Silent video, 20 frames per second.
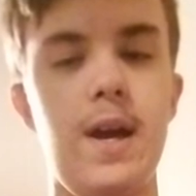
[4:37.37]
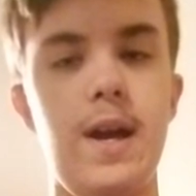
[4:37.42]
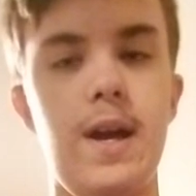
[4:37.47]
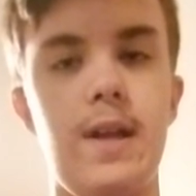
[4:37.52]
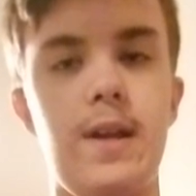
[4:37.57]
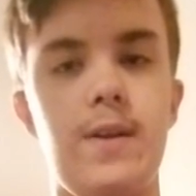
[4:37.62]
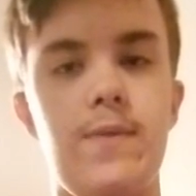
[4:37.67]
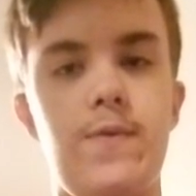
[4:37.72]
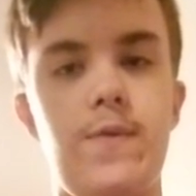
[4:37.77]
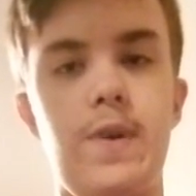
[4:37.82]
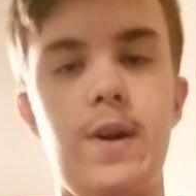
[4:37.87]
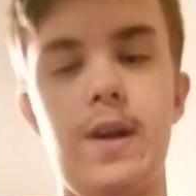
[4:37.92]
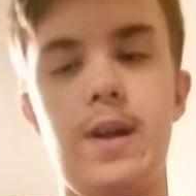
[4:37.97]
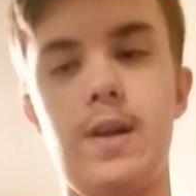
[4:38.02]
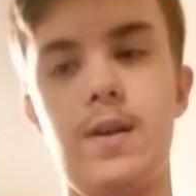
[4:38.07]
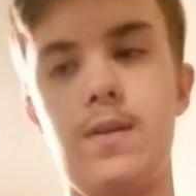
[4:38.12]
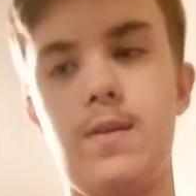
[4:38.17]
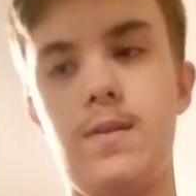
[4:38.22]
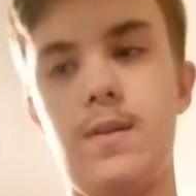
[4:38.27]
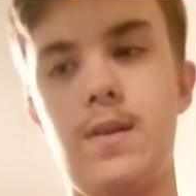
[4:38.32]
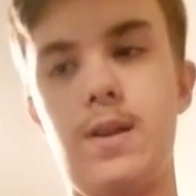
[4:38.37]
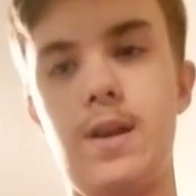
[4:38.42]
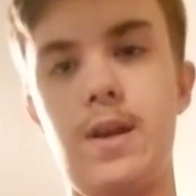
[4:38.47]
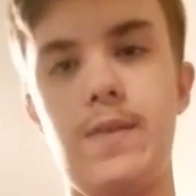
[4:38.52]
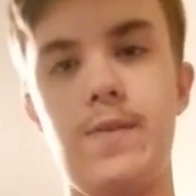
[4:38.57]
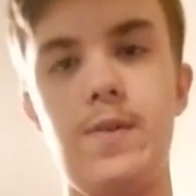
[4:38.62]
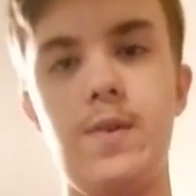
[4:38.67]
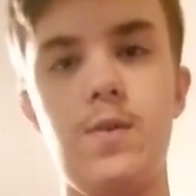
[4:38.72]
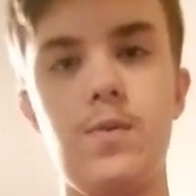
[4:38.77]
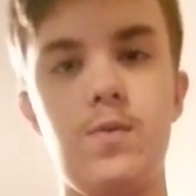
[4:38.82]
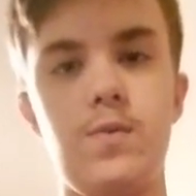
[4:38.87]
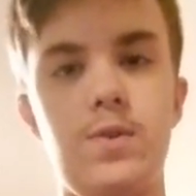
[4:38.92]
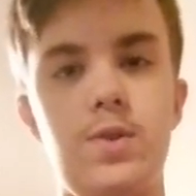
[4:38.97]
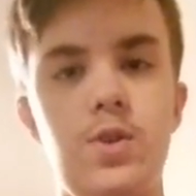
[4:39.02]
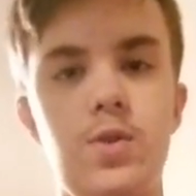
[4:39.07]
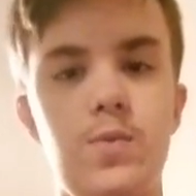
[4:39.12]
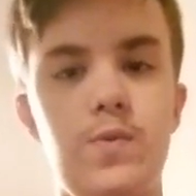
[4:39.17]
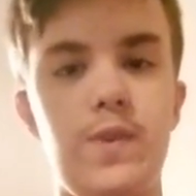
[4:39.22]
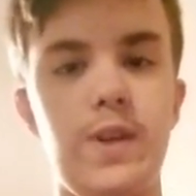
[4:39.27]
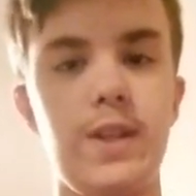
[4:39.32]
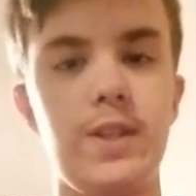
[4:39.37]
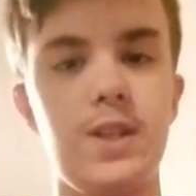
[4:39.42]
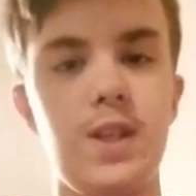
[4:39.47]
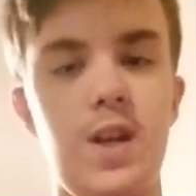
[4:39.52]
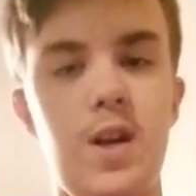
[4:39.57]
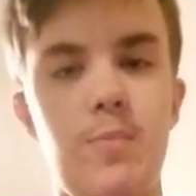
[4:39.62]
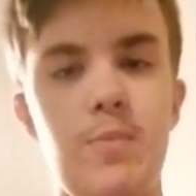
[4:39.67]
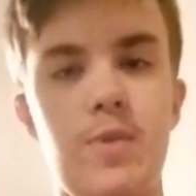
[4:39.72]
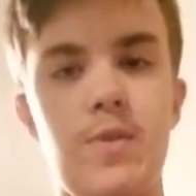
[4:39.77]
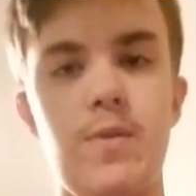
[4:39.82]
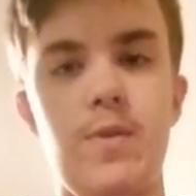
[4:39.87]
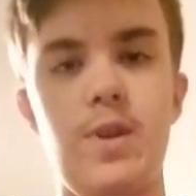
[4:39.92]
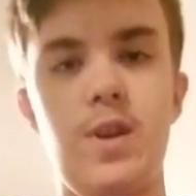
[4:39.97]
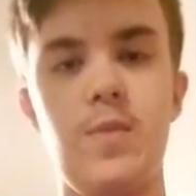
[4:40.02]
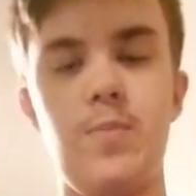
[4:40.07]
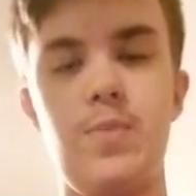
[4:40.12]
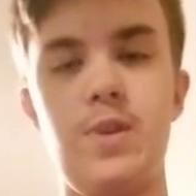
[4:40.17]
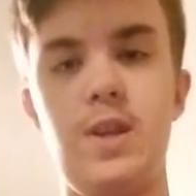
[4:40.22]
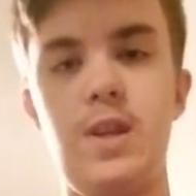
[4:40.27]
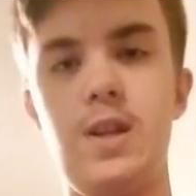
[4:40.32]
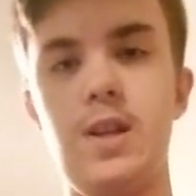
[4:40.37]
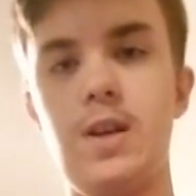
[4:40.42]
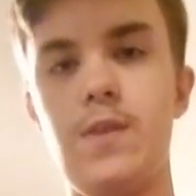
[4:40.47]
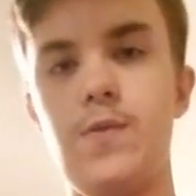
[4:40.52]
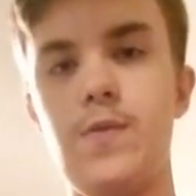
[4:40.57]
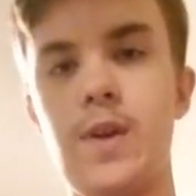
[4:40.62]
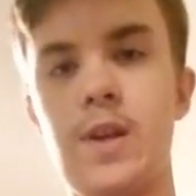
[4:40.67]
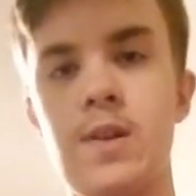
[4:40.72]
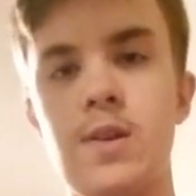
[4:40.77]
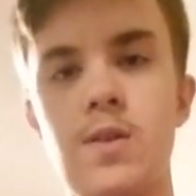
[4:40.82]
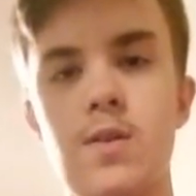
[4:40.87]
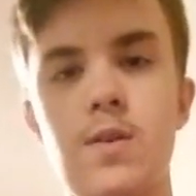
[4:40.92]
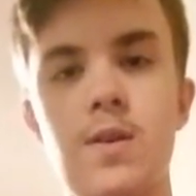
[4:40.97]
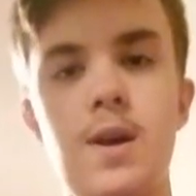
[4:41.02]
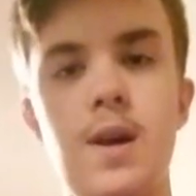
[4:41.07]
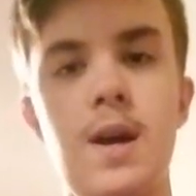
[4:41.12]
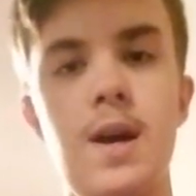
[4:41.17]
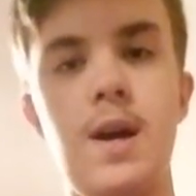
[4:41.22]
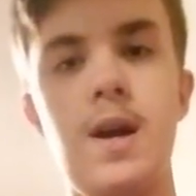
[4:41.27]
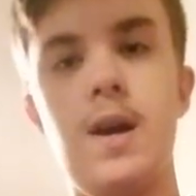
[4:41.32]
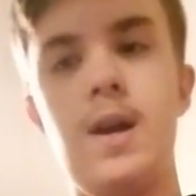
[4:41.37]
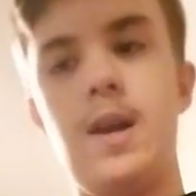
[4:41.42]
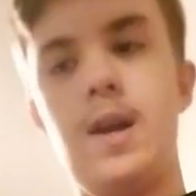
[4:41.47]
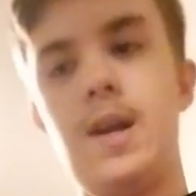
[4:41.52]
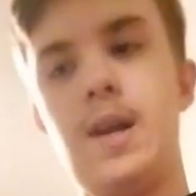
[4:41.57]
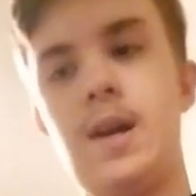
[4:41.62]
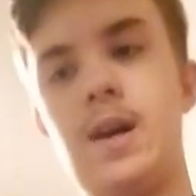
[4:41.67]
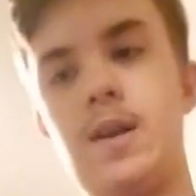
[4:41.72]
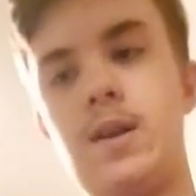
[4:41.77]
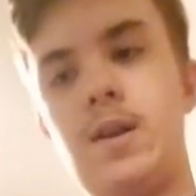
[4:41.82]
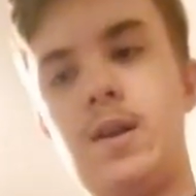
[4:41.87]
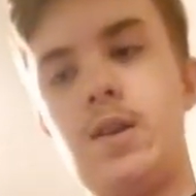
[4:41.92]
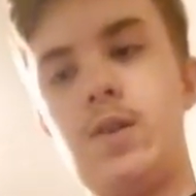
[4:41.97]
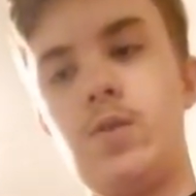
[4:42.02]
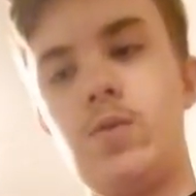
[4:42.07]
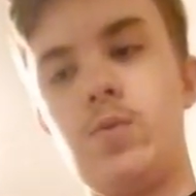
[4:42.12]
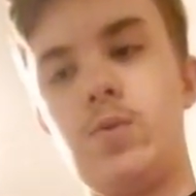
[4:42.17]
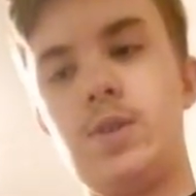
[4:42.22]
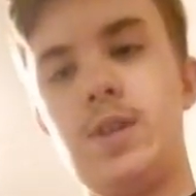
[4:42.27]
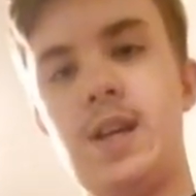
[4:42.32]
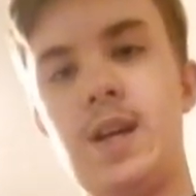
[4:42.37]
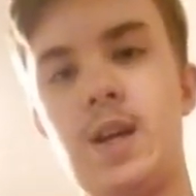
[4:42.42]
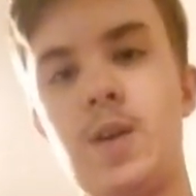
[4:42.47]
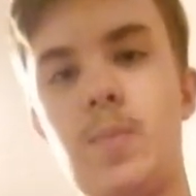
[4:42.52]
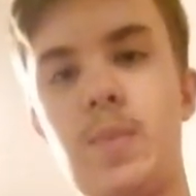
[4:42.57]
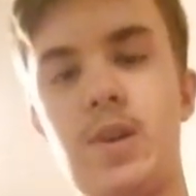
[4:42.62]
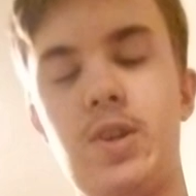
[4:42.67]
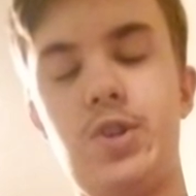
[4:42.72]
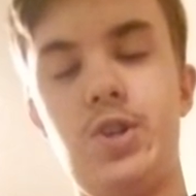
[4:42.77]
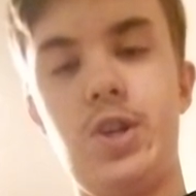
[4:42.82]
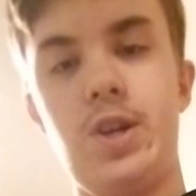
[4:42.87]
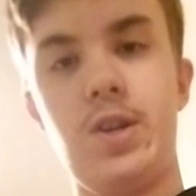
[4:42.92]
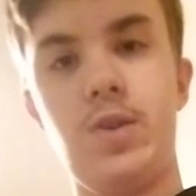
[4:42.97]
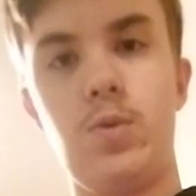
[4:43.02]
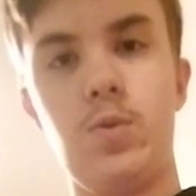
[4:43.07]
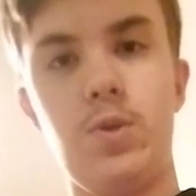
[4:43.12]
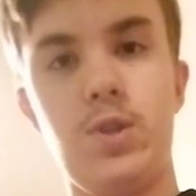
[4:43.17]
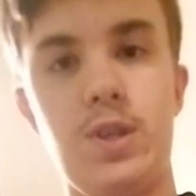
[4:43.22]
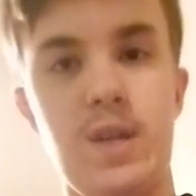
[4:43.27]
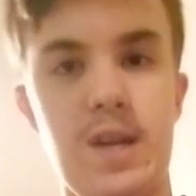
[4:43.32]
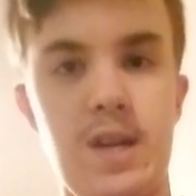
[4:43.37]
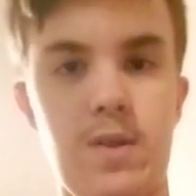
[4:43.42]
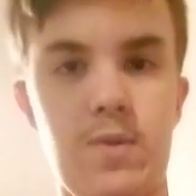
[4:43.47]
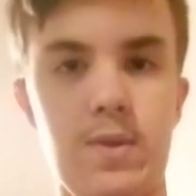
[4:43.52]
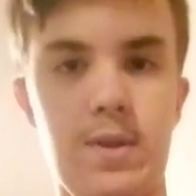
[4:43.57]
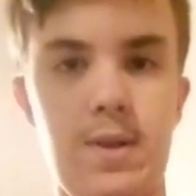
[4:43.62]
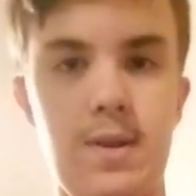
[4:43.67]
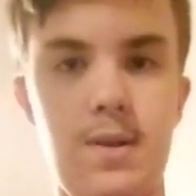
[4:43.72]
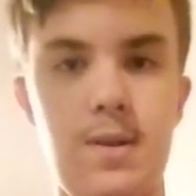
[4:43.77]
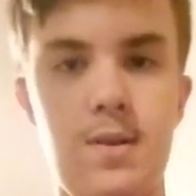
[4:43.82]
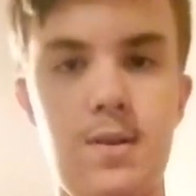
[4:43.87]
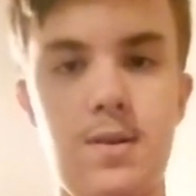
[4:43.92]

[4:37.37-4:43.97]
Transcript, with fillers: And if I if you two finds out I'm a repeat offender, then they'll take my channel down.